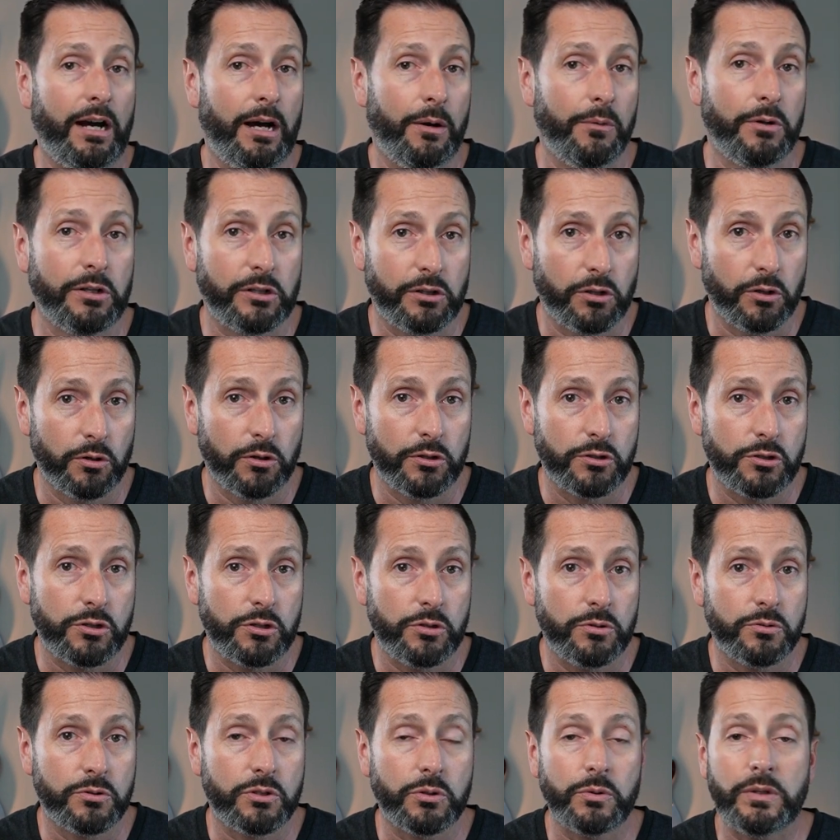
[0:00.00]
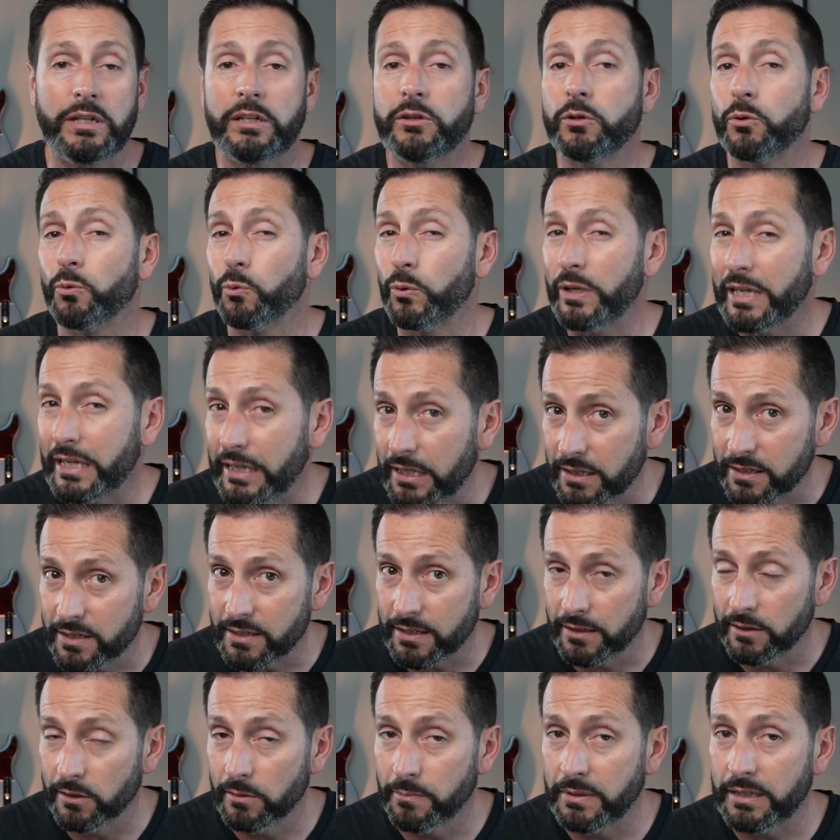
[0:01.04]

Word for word: I would encourage you to either reconsider,